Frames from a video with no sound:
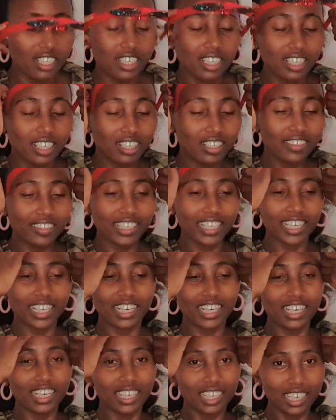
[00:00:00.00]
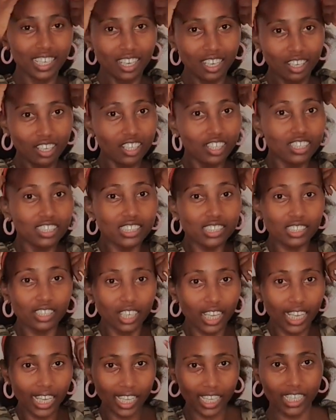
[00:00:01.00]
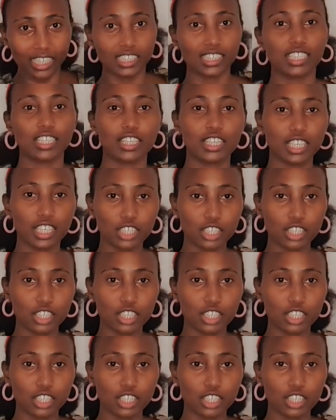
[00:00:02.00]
Oh my god. Also, guys, this